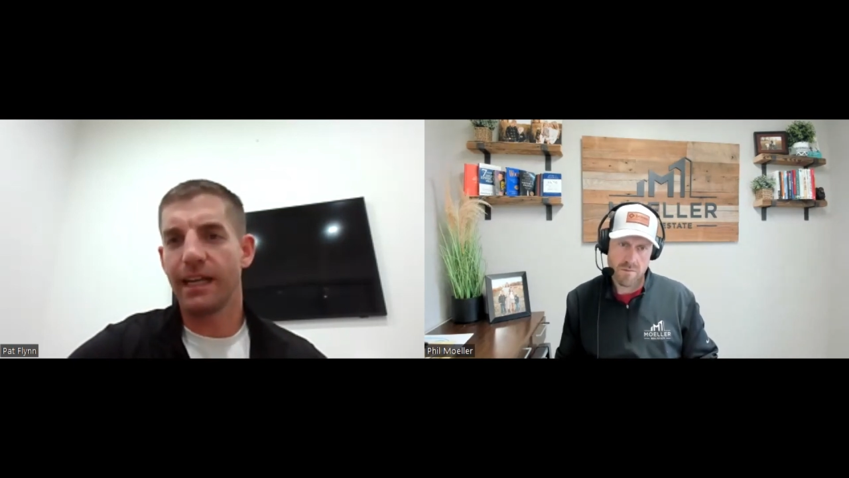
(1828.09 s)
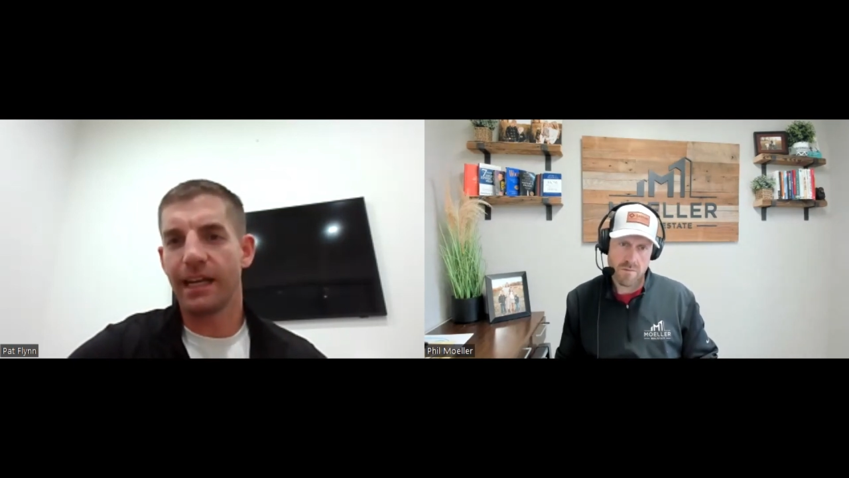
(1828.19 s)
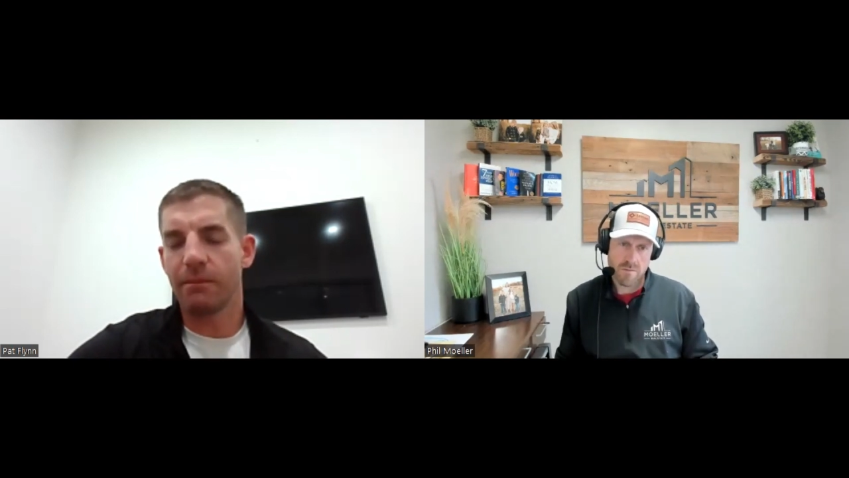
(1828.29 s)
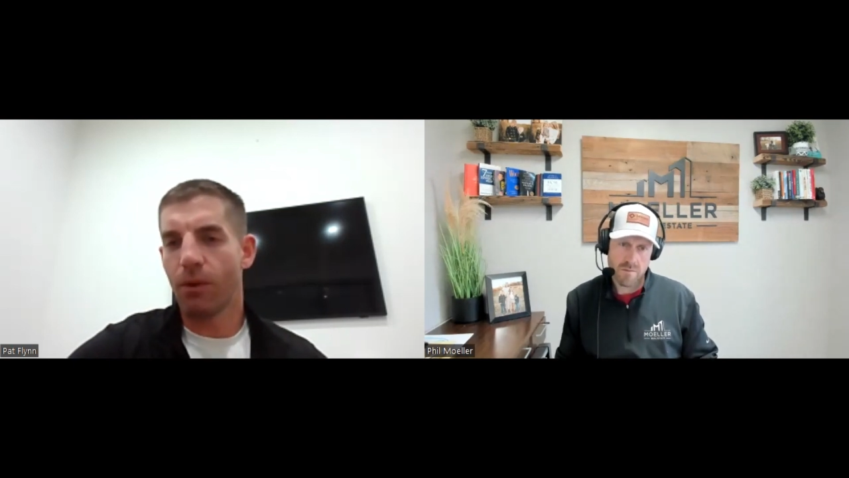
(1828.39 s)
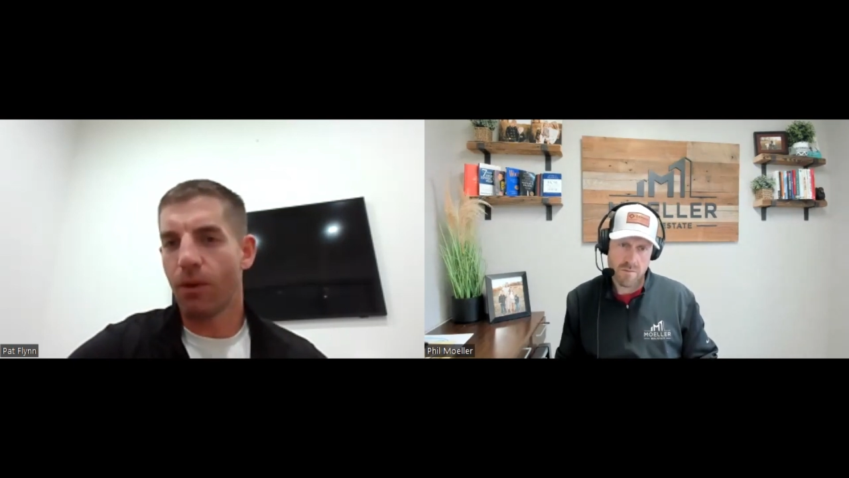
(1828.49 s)

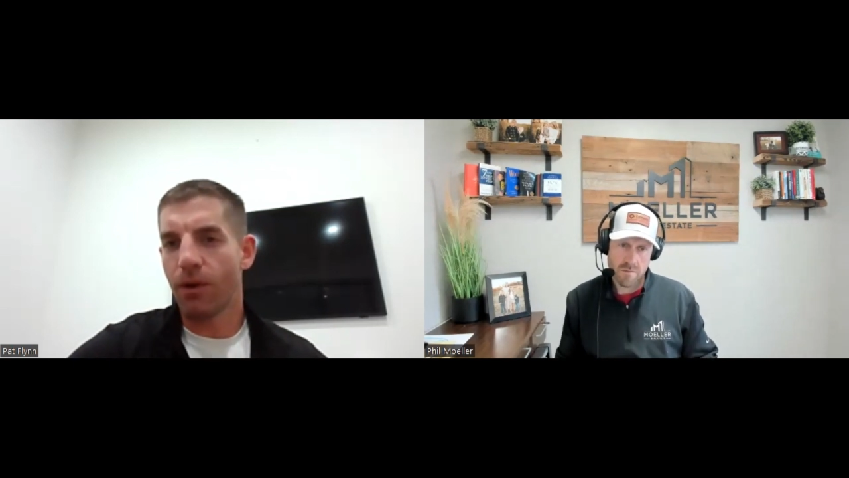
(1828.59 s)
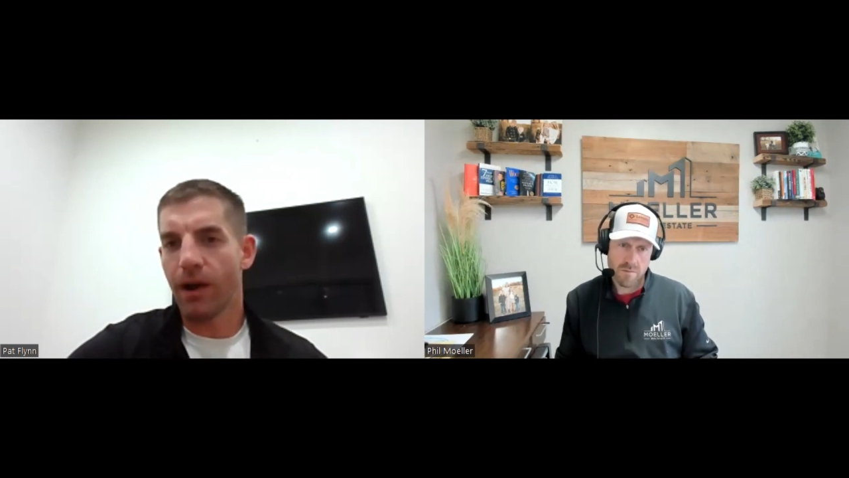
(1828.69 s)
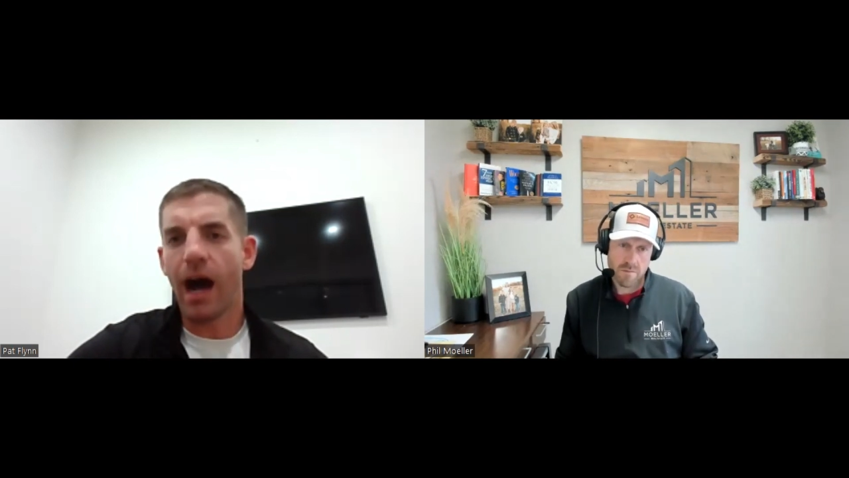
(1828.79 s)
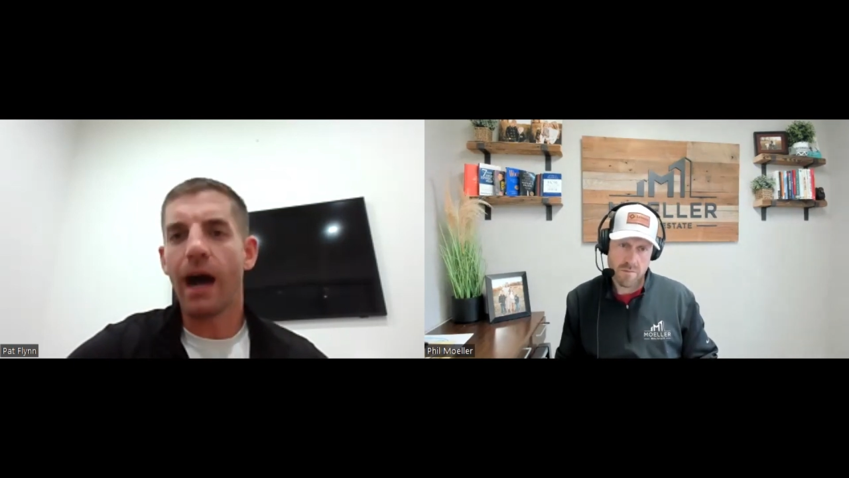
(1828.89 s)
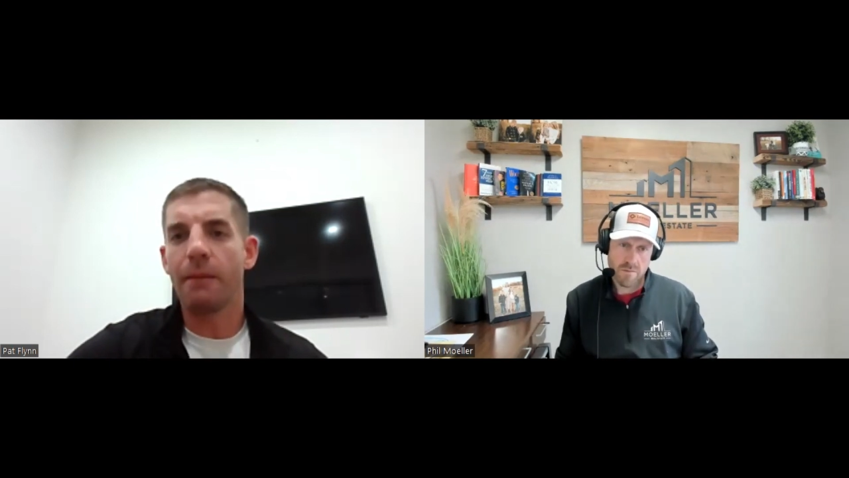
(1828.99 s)
getting
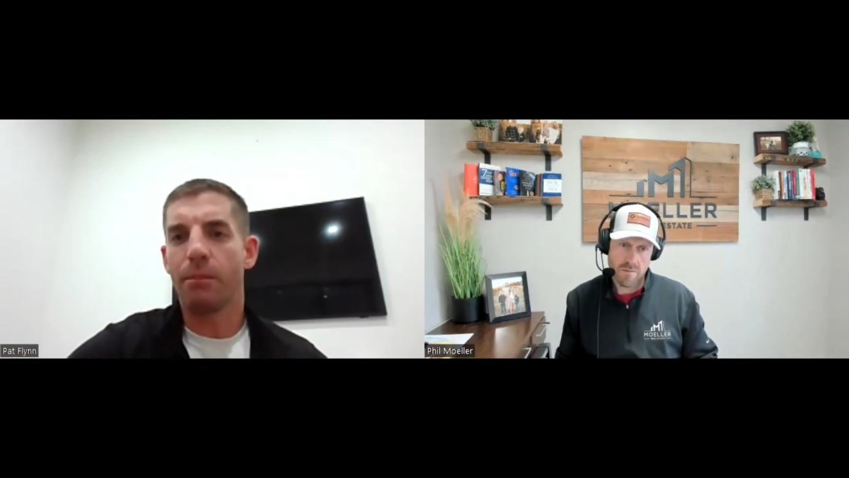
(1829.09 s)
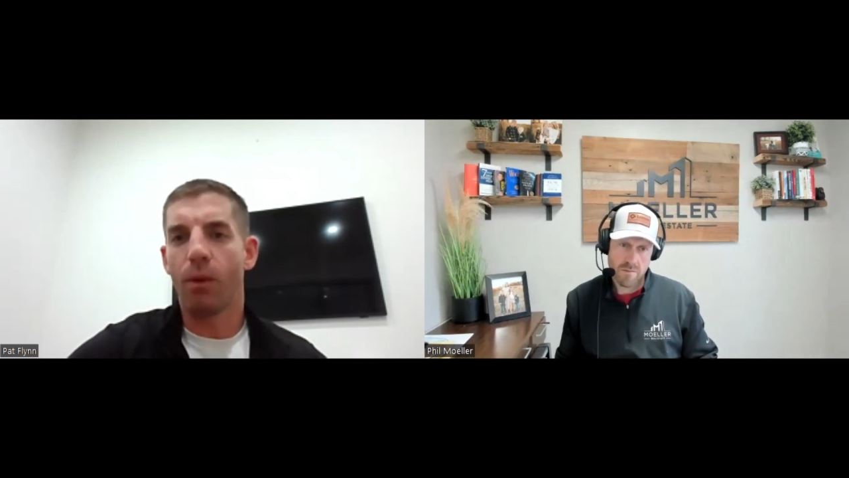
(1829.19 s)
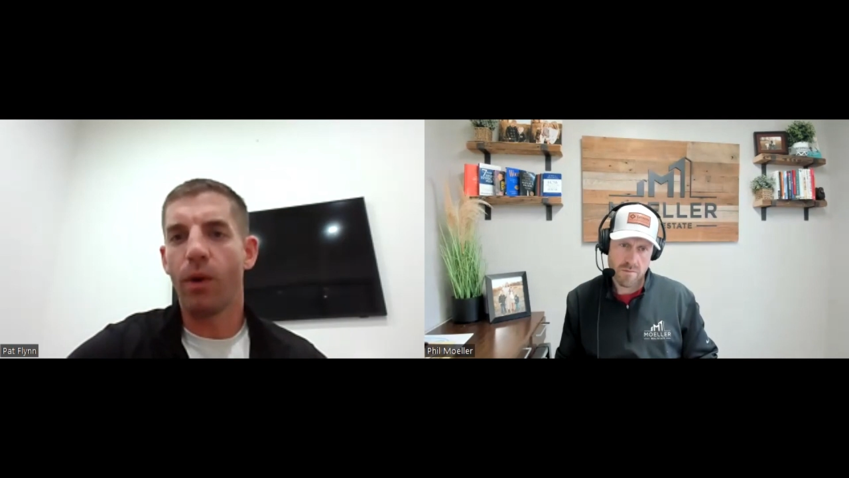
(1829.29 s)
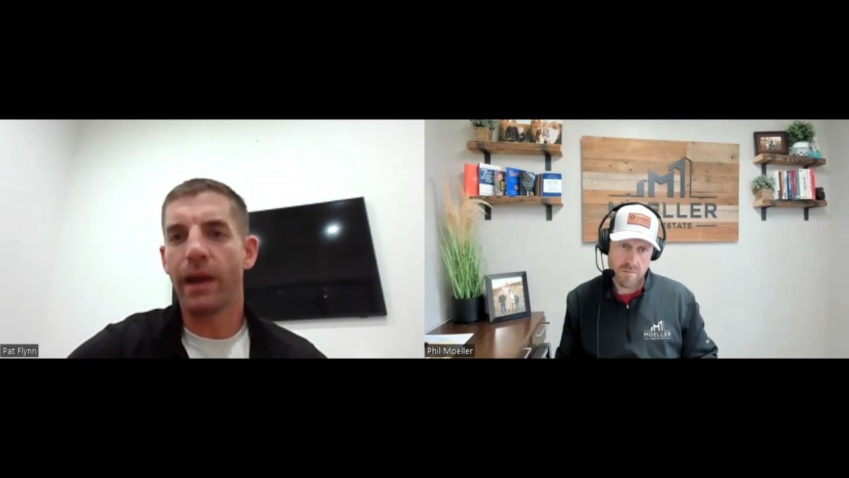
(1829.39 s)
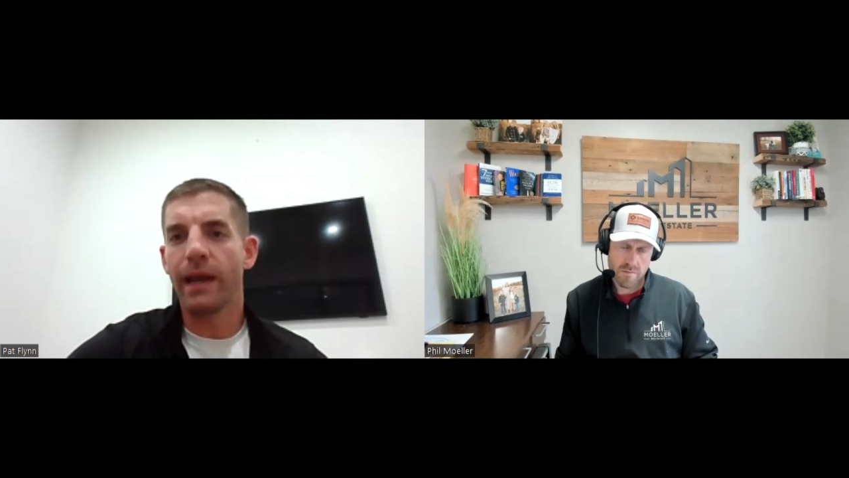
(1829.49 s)
more on
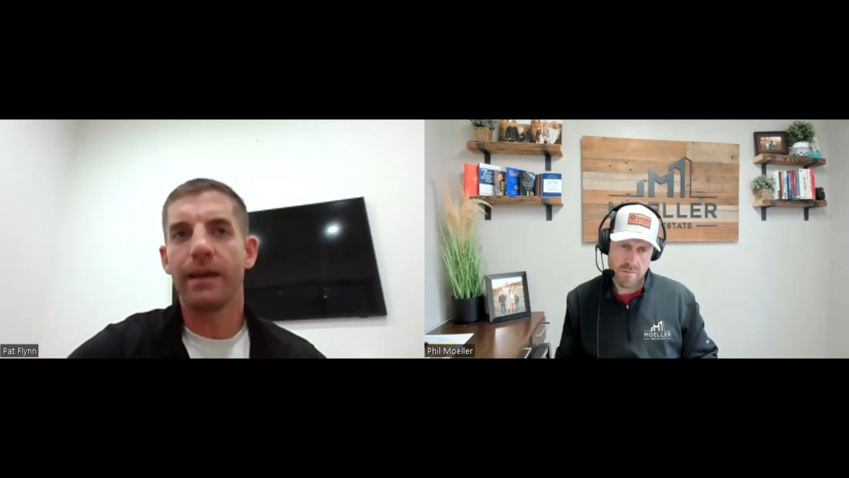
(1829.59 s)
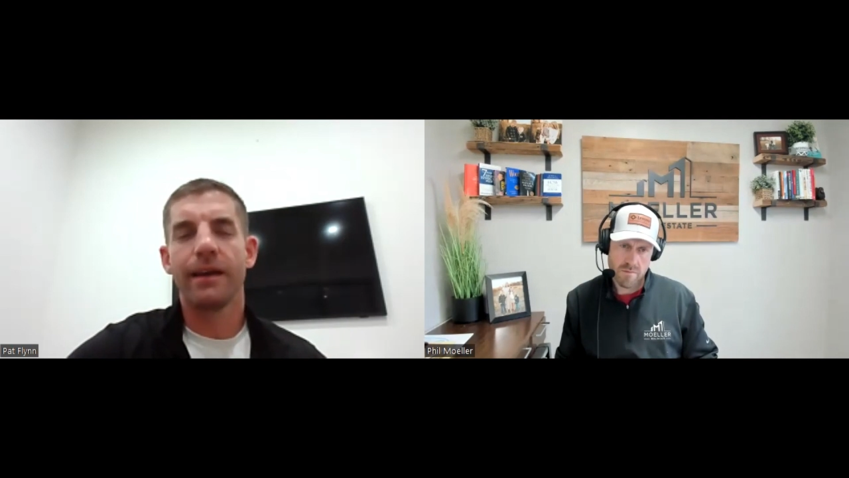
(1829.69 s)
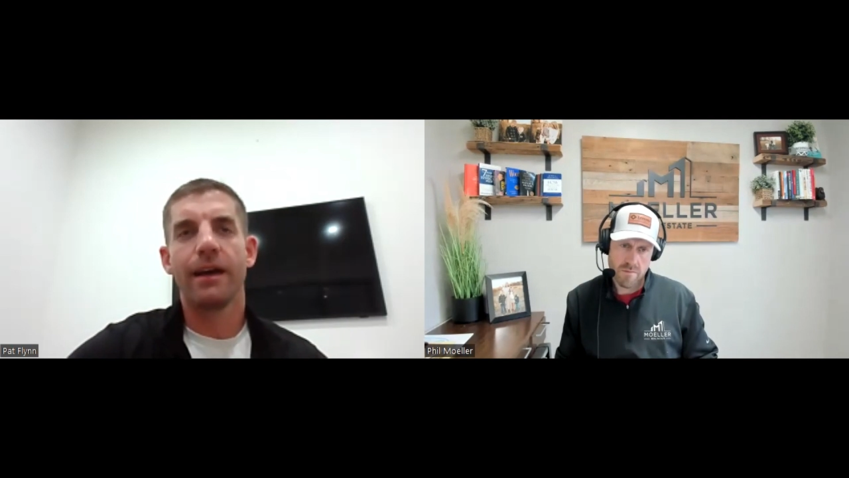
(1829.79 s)
point.